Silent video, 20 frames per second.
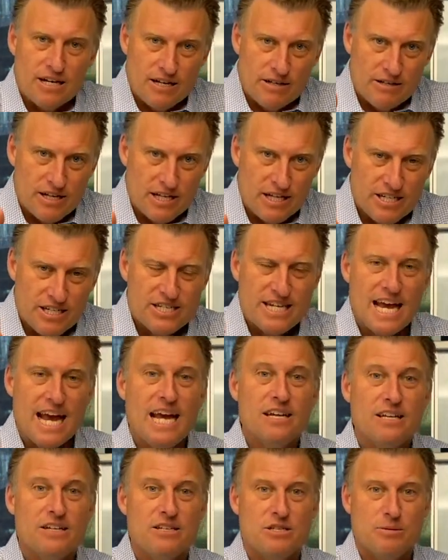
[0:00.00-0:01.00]

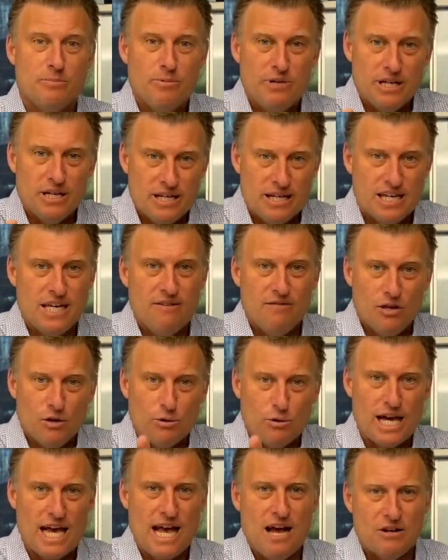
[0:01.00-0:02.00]
intended to give you
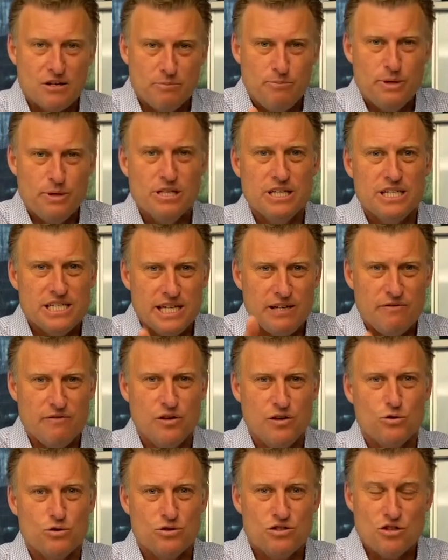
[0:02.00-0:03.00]
accountability for
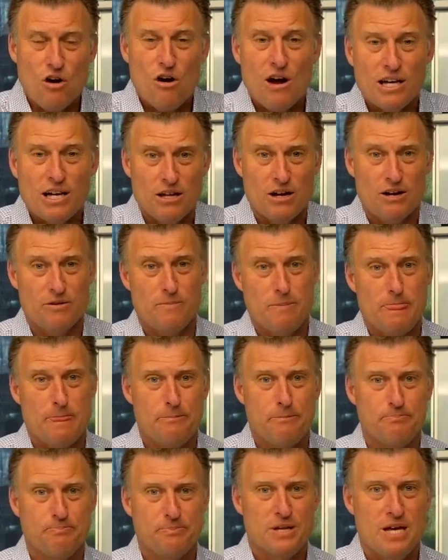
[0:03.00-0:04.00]
your silo.
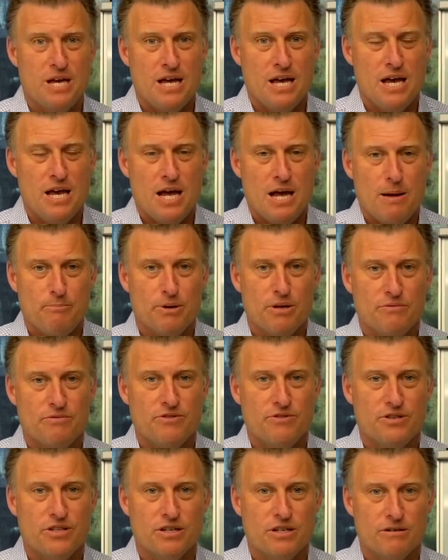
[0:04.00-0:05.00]

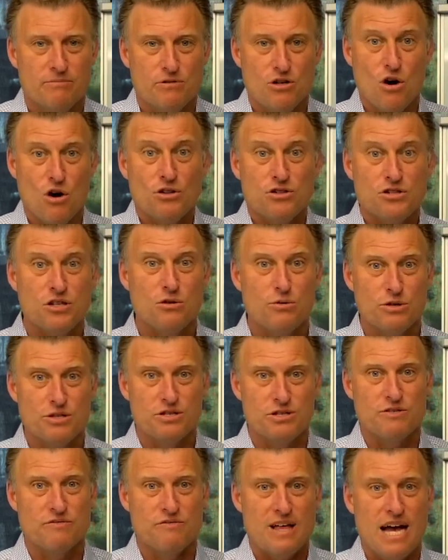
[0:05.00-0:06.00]
But the
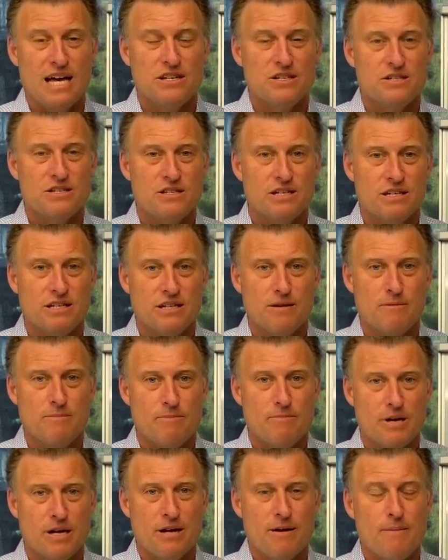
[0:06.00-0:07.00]
consequence of that is that
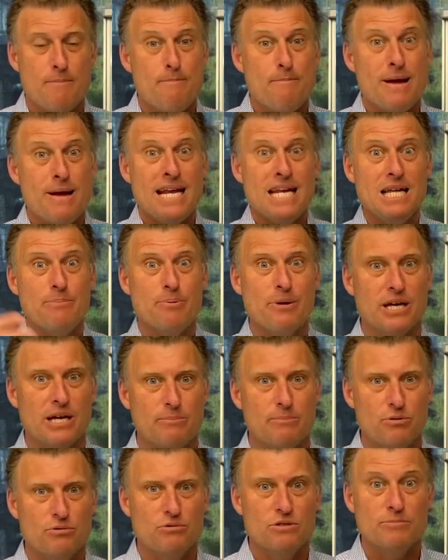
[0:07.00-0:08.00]
many
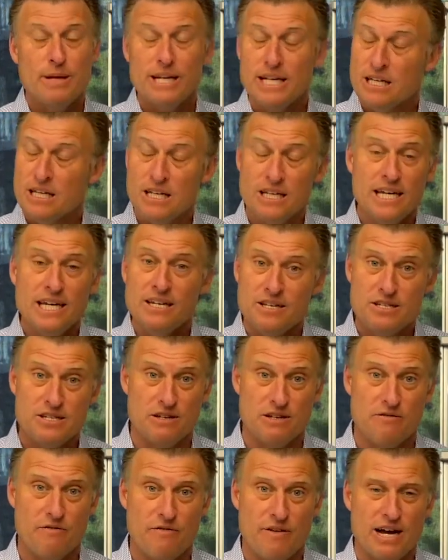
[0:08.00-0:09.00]
people, and many leaders
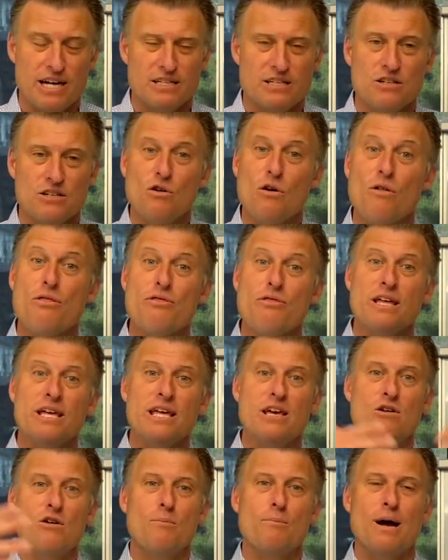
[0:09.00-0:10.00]
in fact, are not
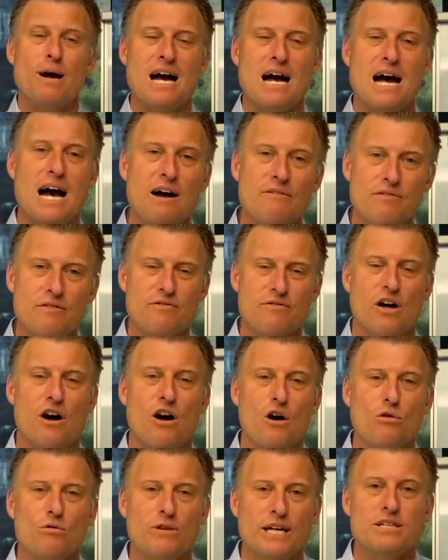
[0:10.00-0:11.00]
thinking on behalf of the
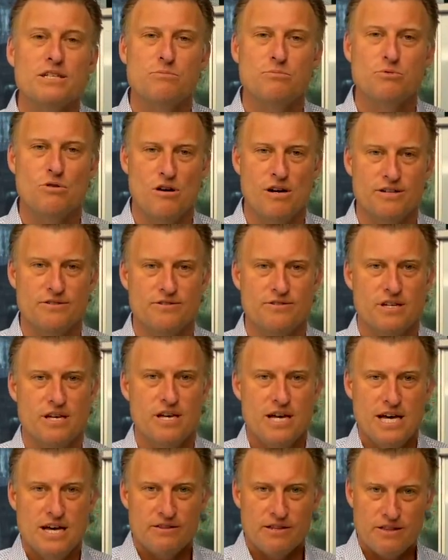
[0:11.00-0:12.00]
whole enterprise.
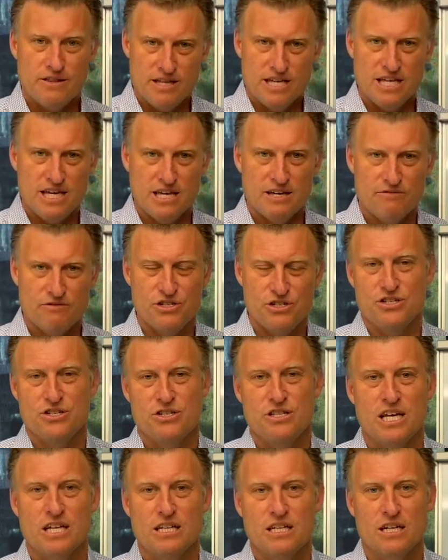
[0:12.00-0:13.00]
They're thinking of just
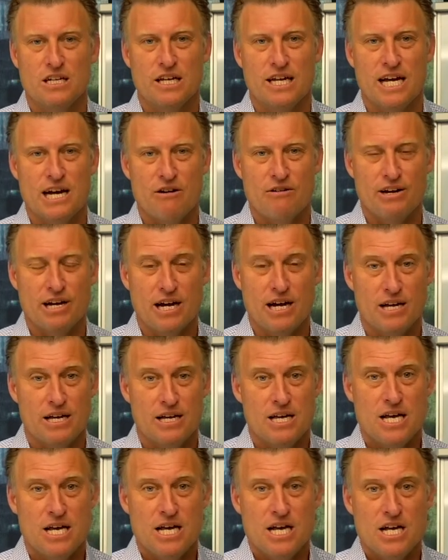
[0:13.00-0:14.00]
their little area.
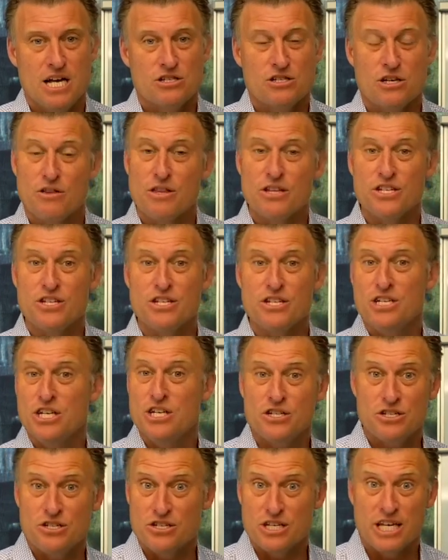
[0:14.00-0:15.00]
So the
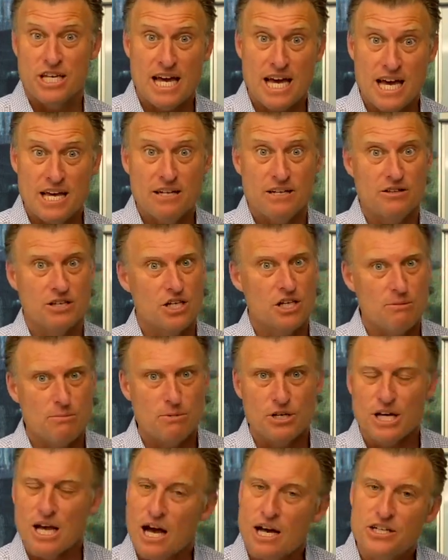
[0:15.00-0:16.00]
decisions again and the
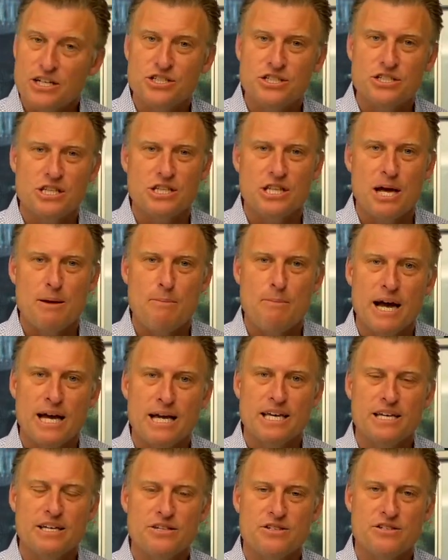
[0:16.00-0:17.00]
communication that they
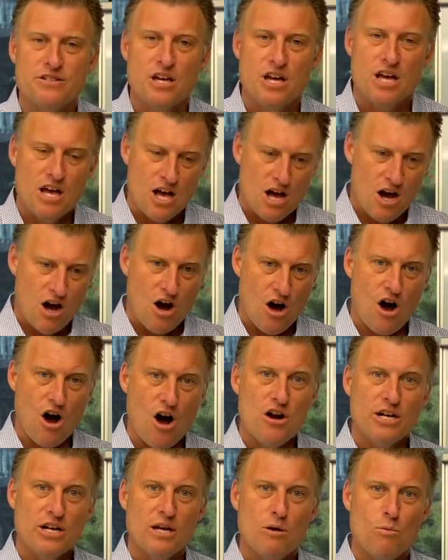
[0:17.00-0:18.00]
make is
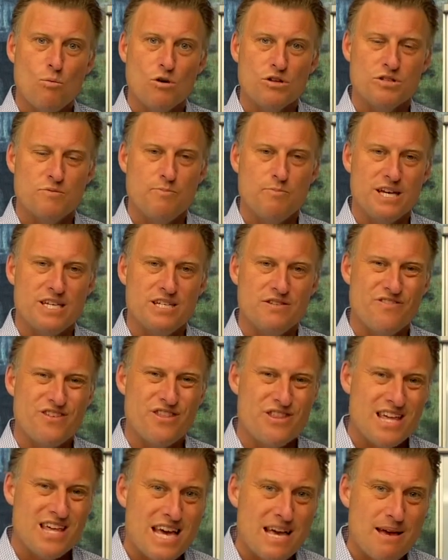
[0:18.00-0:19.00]
only on what's best for
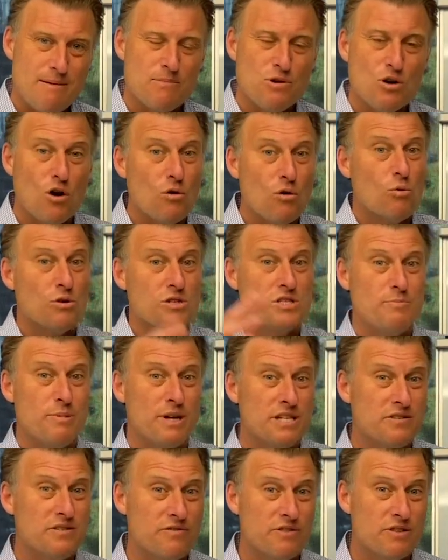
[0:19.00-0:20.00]
them, not what's
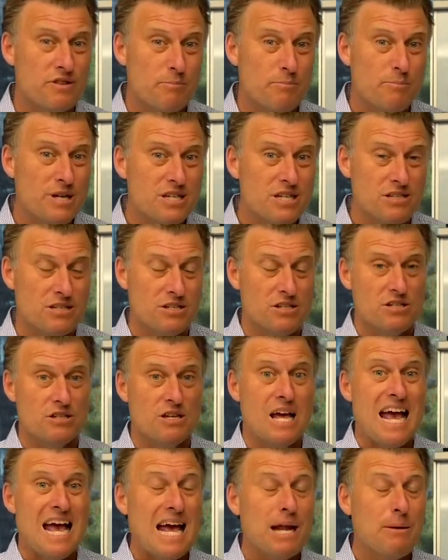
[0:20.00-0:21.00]
best for the business,
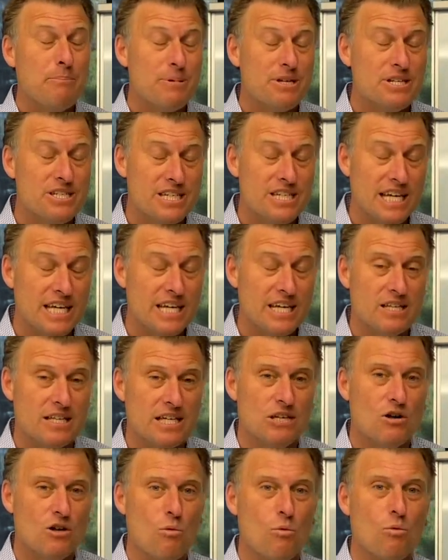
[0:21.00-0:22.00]
and
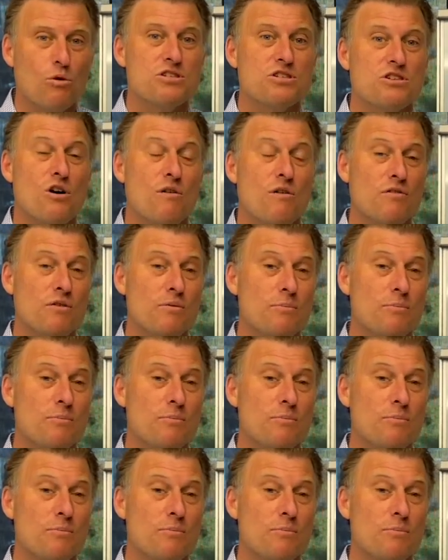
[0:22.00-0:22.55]
particularly not what's often